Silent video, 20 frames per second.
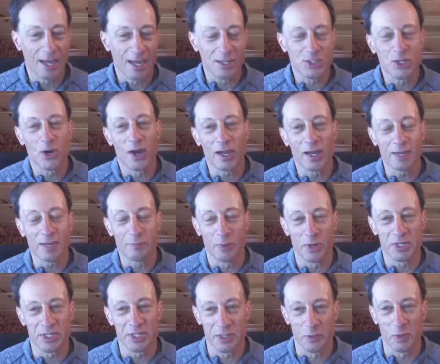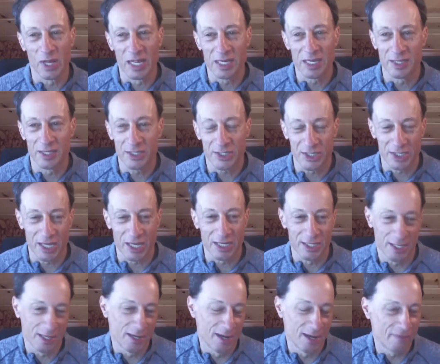Yeah, so I can personally relate to this because I
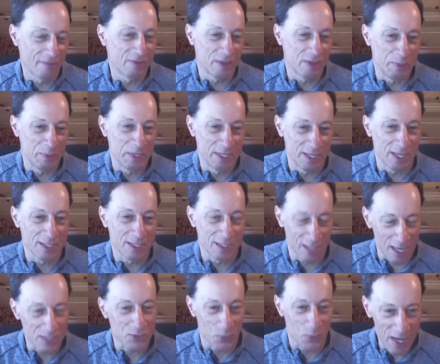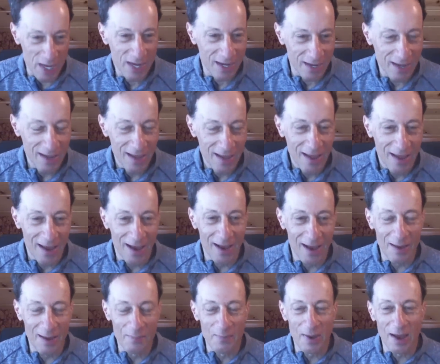did an FTP test last week.
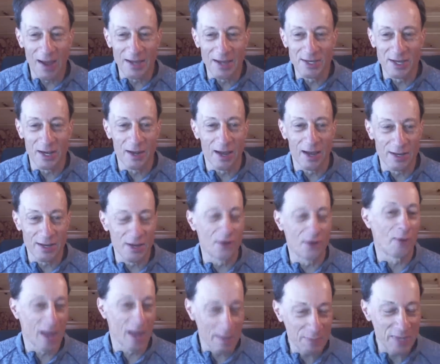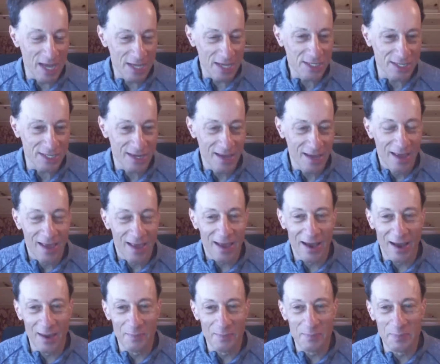I did a ramp test
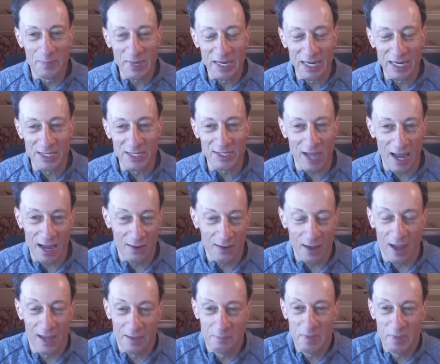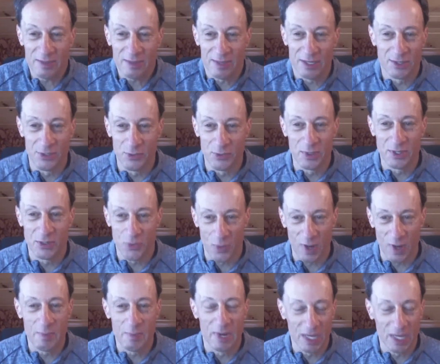because I admit that doing
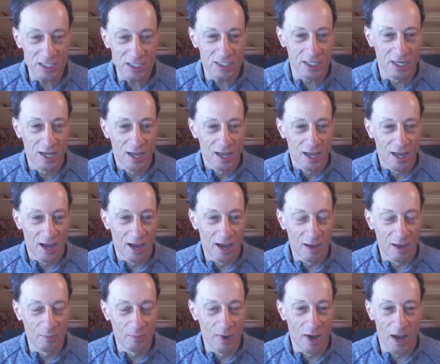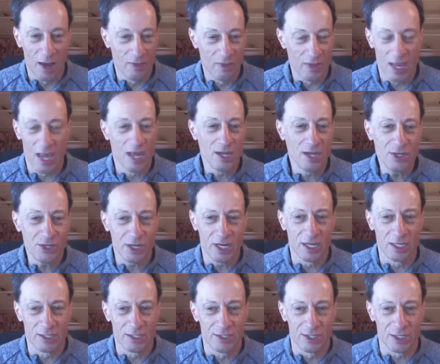20 minutes on the edge
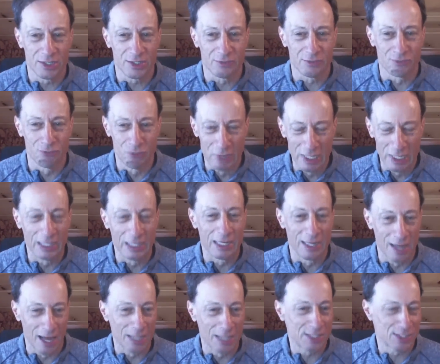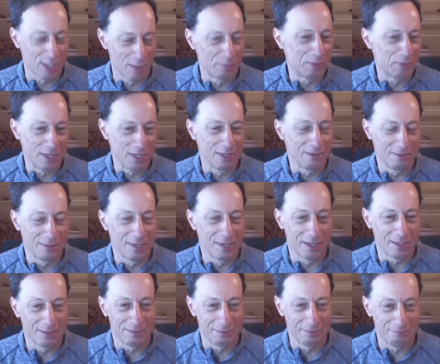is just really not something
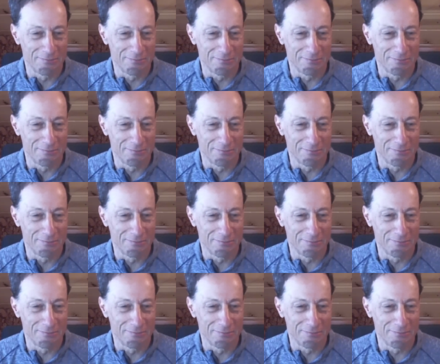that